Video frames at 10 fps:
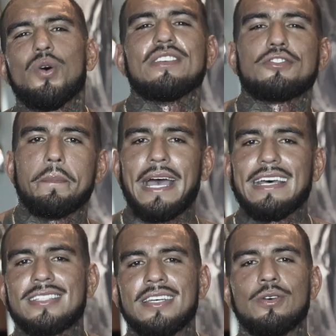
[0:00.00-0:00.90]
once you
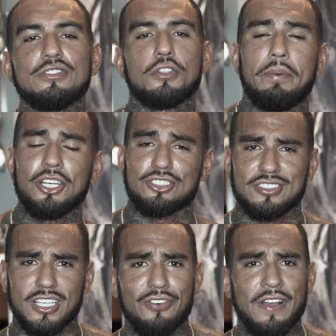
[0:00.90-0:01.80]
push
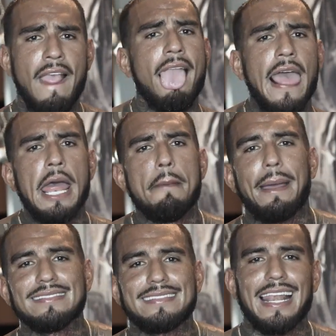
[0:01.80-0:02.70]
yourself
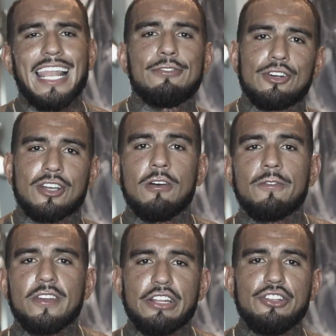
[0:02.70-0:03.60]
past that level of
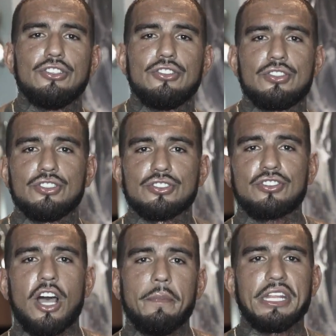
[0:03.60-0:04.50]
comfort that you used to just
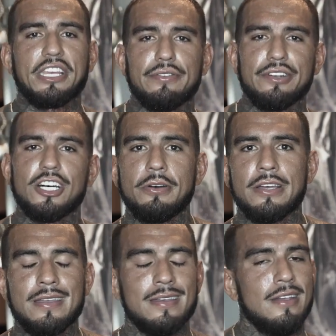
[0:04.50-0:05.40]
stopping and giving
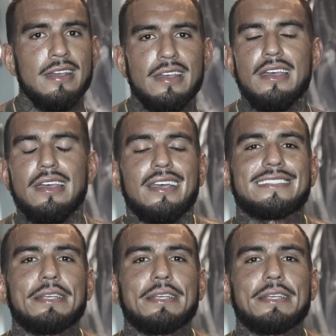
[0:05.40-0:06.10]
up, it's